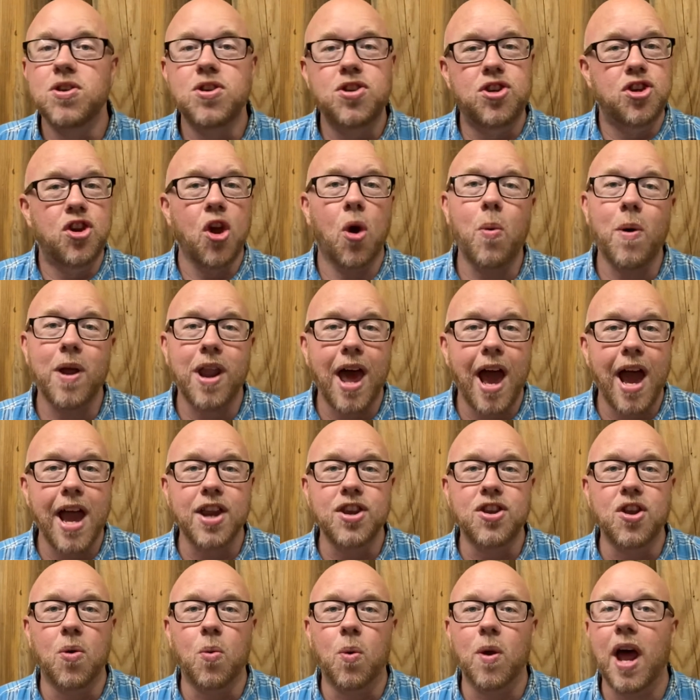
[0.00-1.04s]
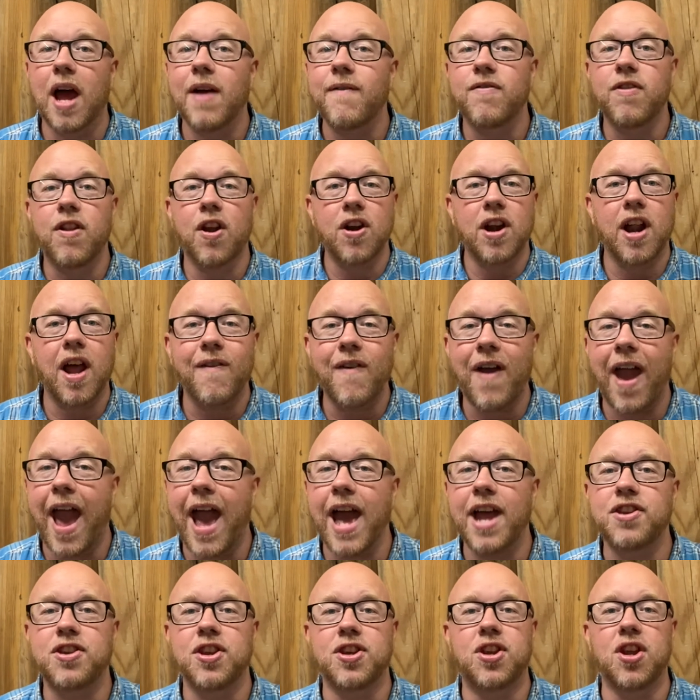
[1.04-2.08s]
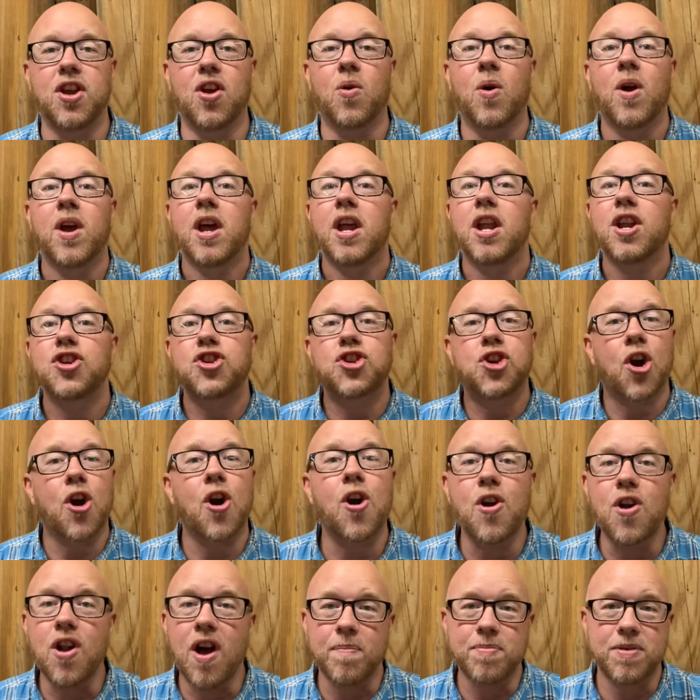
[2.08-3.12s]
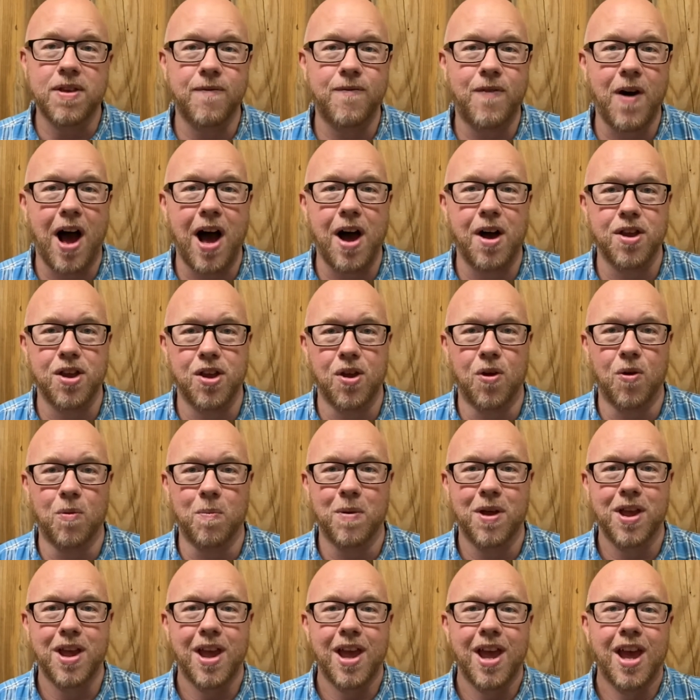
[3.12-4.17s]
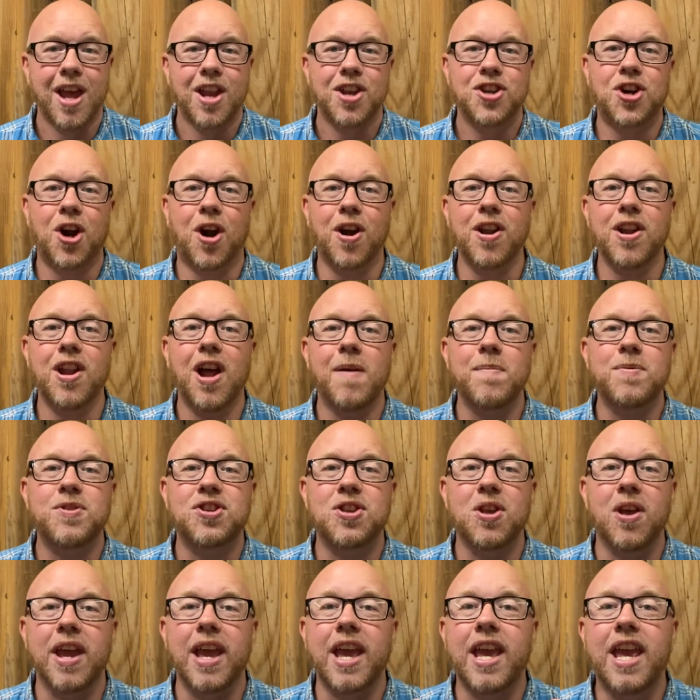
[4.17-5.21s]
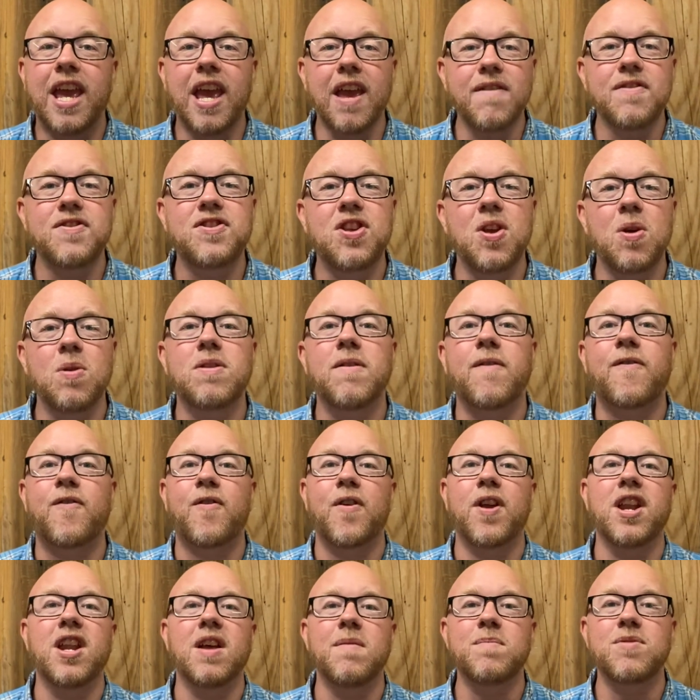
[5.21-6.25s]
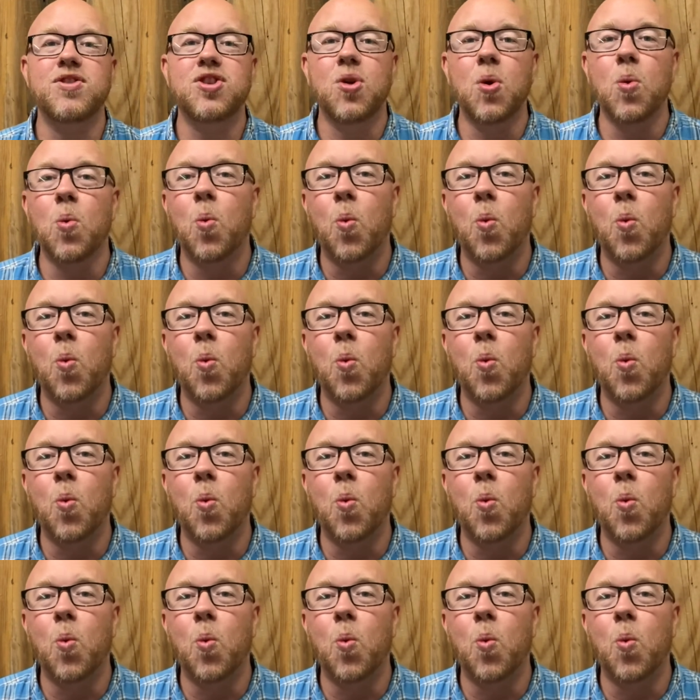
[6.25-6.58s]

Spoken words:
do what I do, what I've learned I've had to do. Turn up the volume. Turn it up so that it gives you the freedom to